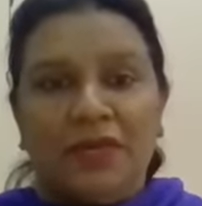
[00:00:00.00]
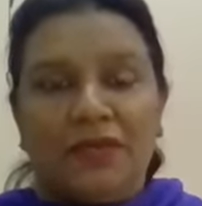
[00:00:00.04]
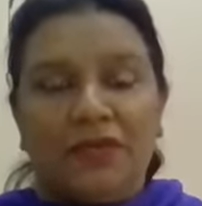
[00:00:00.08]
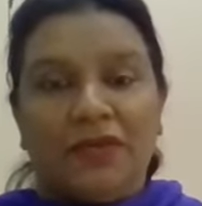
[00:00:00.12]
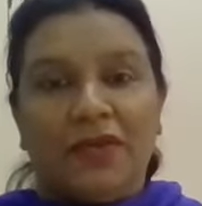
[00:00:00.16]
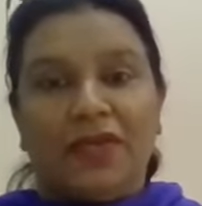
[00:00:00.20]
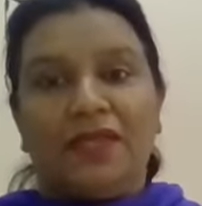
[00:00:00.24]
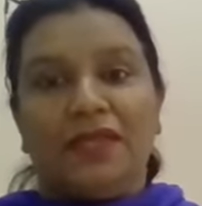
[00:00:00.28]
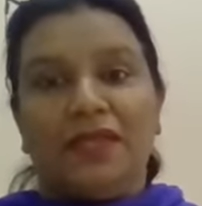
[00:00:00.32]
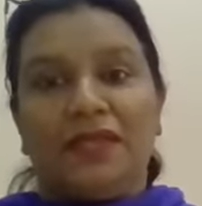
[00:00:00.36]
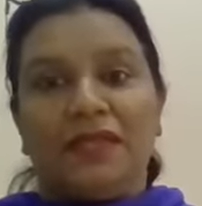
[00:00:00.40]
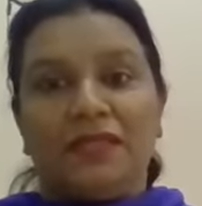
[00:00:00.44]

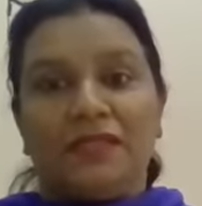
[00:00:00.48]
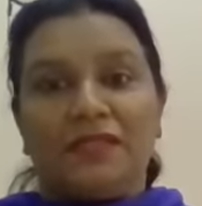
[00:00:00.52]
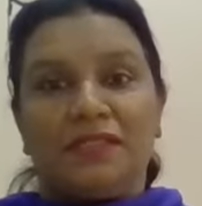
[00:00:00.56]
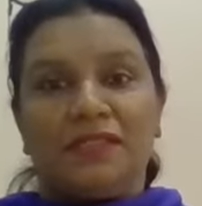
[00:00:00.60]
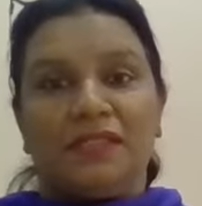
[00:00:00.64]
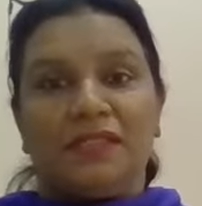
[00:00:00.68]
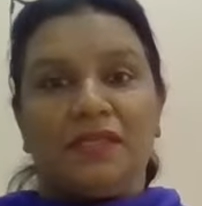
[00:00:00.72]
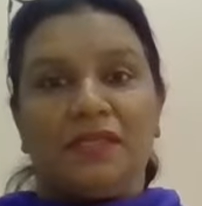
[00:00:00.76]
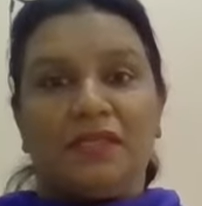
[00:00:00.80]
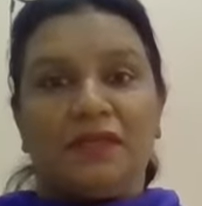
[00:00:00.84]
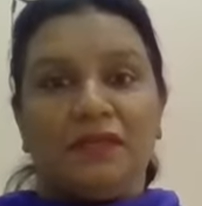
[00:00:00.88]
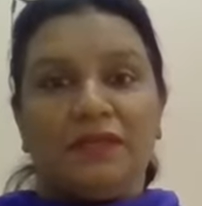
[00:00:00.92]
really
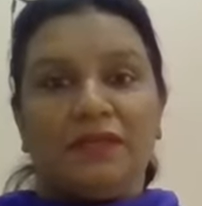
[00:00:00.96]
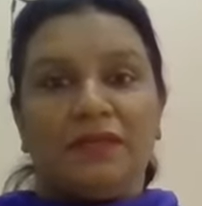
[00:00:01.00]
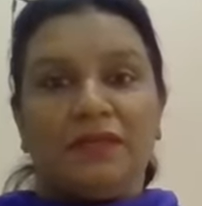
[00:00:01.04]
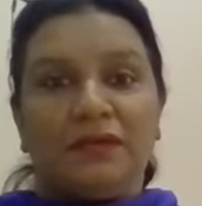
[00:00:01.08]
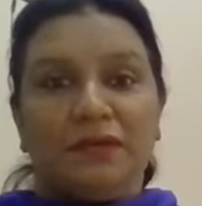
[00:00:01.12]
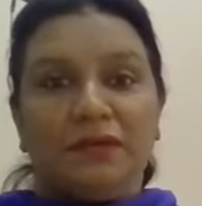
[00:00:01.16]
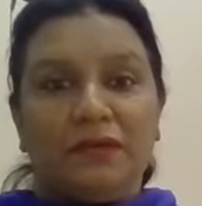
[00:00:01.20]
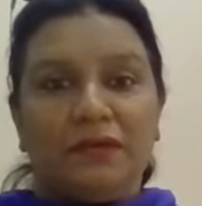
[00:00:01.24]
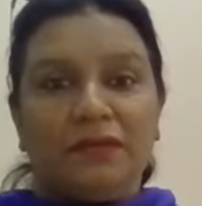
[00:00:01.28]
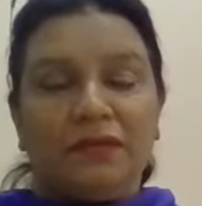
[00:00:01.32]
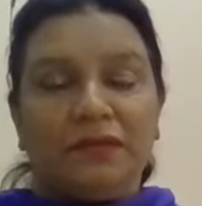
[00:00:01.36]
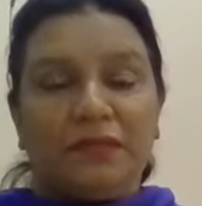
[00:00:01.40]
see
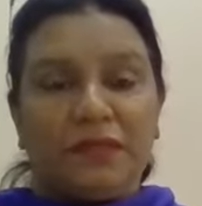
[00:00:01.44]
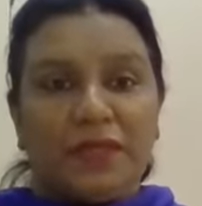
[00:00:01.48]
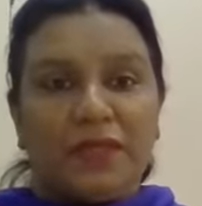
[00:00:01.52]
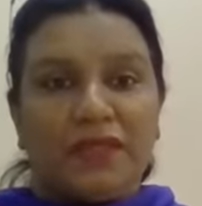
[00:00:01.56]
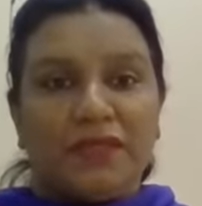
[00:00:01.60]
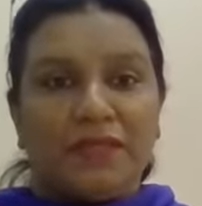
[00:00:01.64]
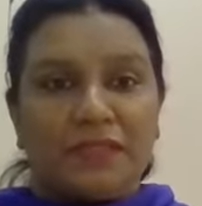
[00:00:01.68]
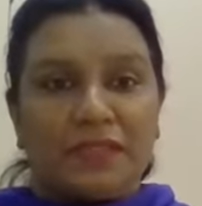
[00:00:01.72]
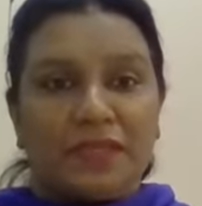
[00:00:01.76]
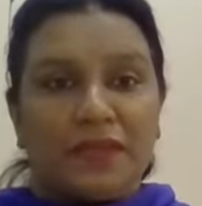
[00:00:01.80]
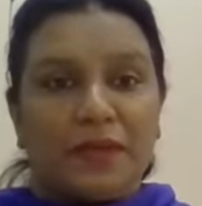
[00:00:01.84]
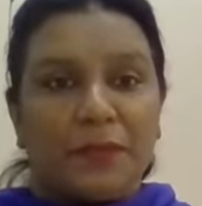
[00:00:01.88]
the
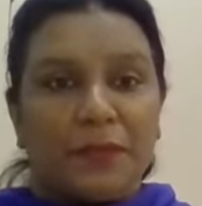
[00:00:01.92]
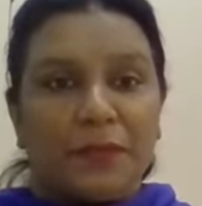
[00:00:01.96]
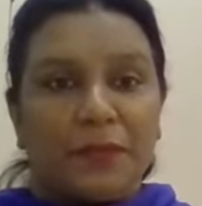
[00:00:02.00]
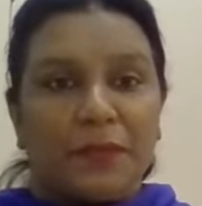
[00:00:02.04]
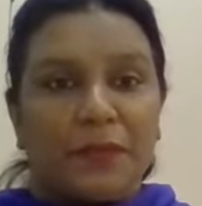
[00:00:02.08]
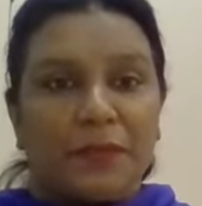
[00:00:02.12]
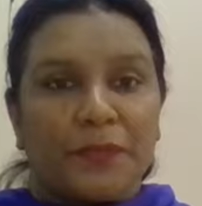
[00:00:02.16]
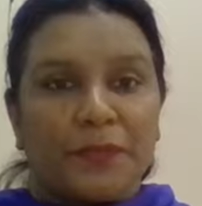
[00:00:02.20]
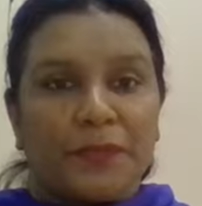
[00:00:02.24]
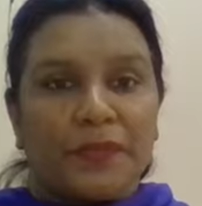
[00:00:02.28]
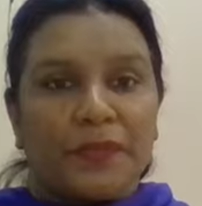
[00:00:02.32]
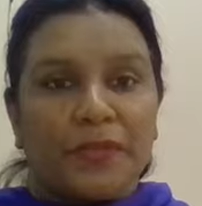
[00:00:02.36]
things there,
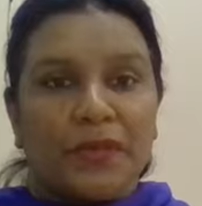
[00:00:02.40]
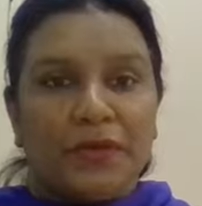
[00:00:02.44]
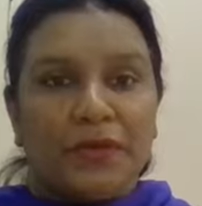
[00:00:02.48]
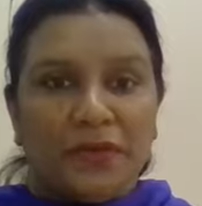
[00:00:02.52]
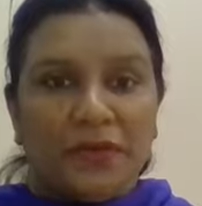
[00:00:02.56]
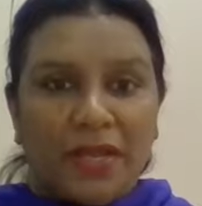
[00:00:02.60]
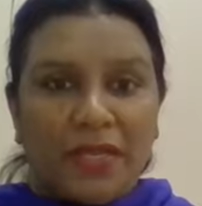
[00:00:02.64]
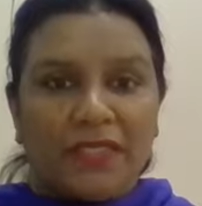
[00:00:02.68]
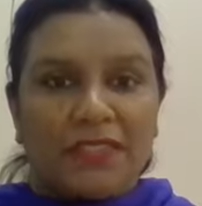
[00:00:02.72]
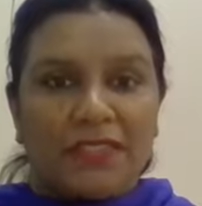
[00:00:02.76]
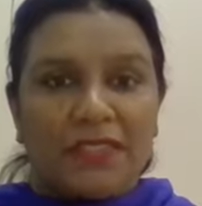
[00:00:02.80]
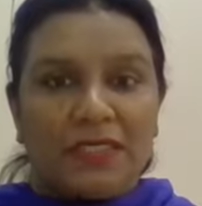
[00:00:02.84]

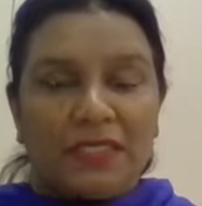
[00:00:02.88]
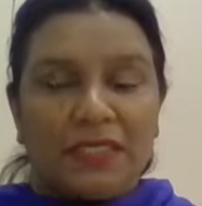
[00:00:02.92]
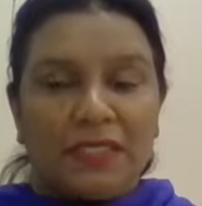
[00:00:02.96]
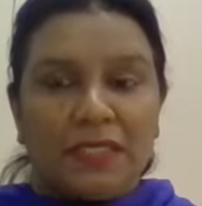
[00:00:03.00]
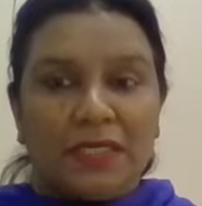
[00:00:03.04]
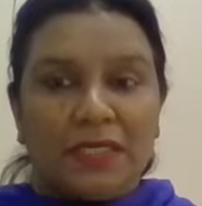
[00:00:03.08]
right?